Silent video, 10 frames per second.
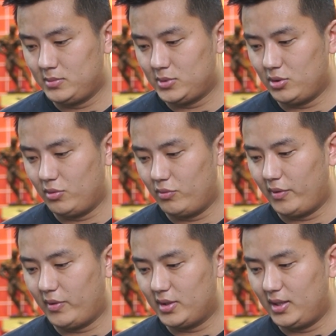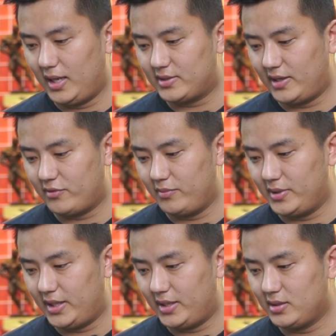So we want the leg drive to be
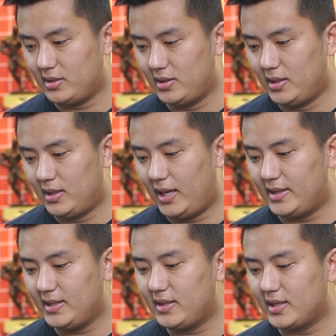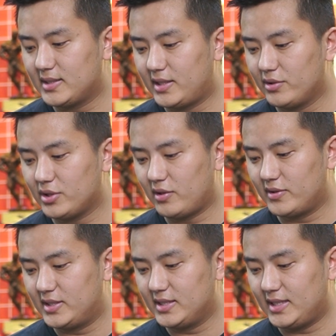there. I think the execution of
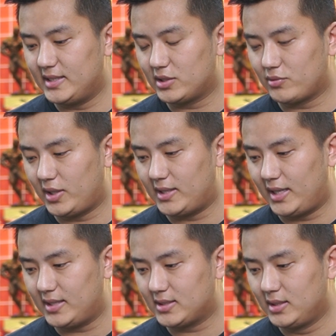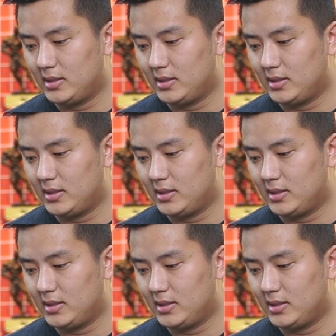the descent is quite nice